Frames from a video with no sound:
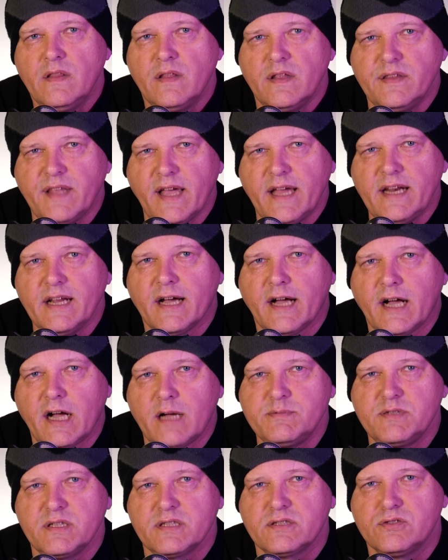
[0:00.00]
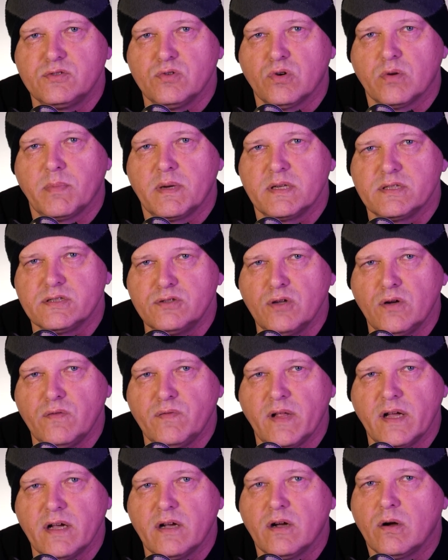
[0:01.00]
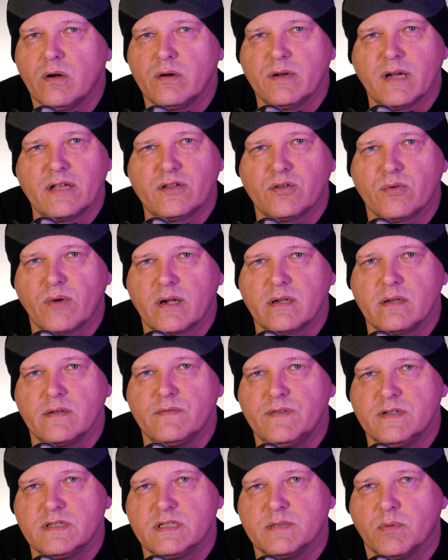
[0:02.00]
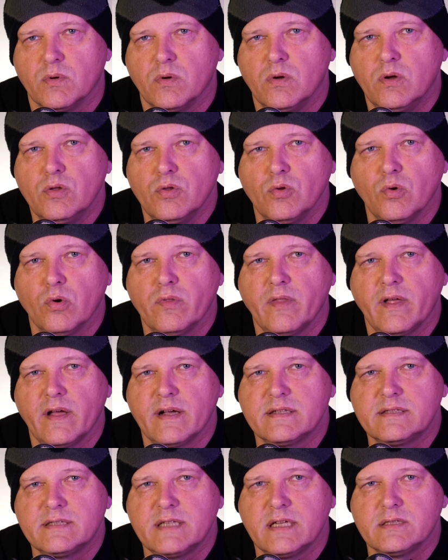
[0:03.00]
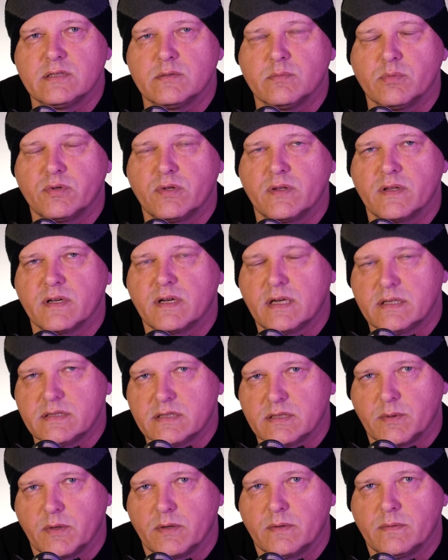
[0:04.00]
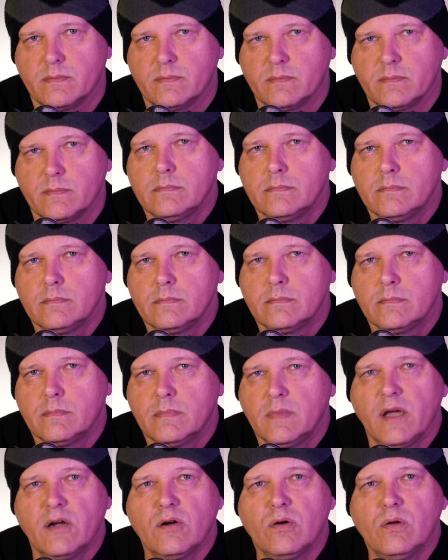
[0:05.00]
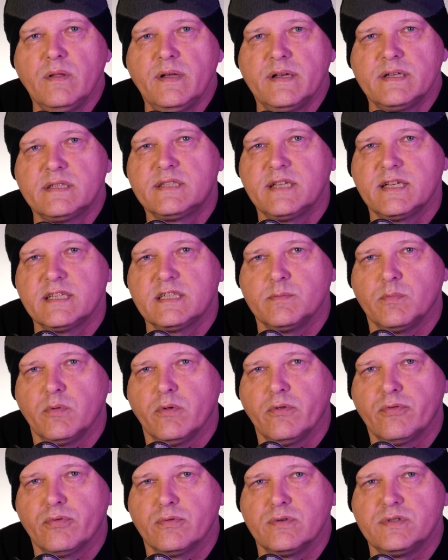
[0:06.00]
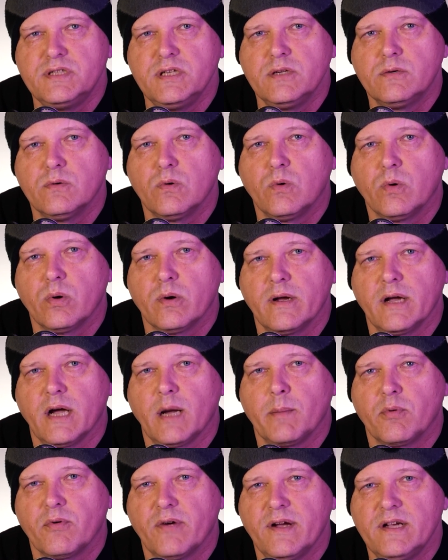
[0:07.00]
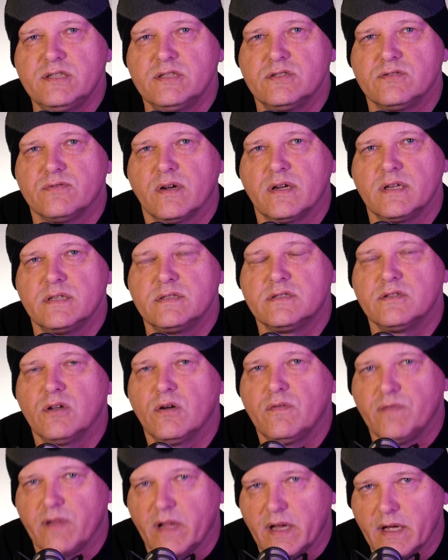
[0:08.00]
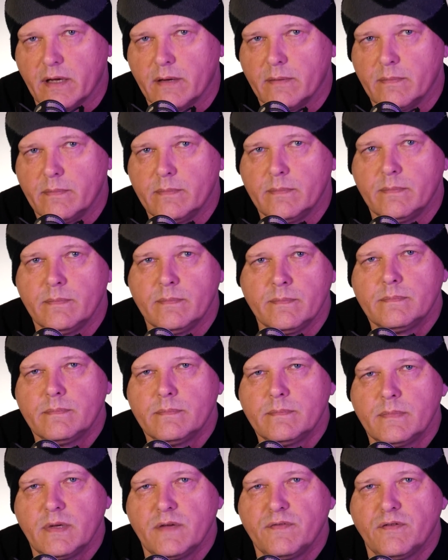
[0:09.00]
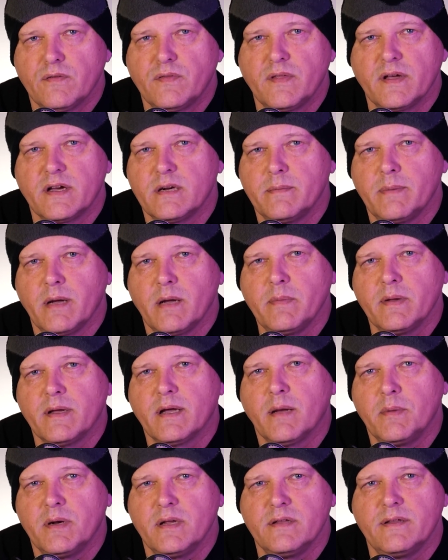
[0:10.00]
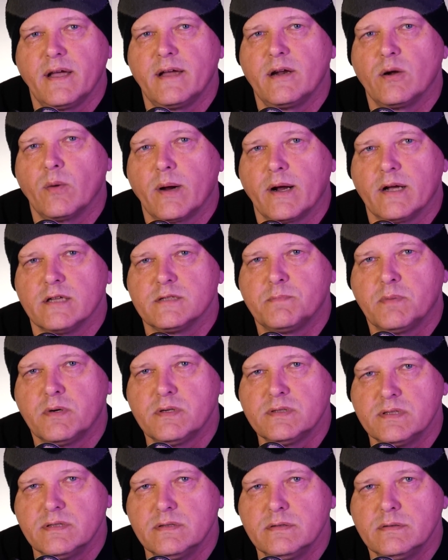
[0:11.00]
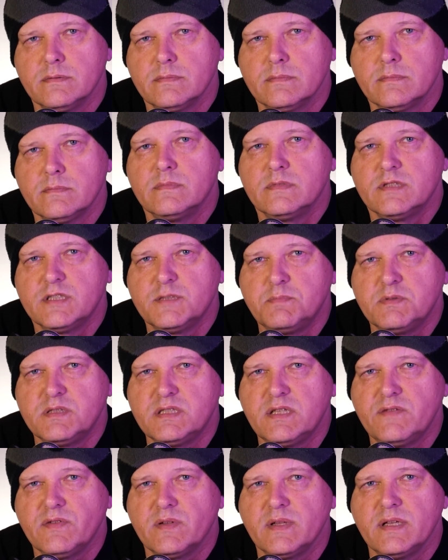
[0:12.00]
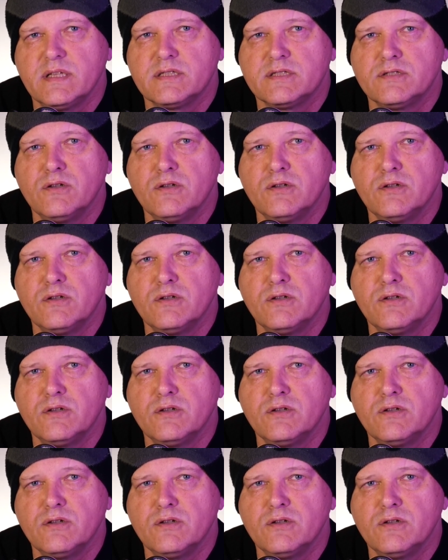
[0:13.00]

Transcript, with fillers: The data objects stored by Snowflake are not directly visible, nor are they accessible to the customer. They are only accessible through SQL query operations running Snowflake. If you're thinking about becoming a data warehouse person, specifically a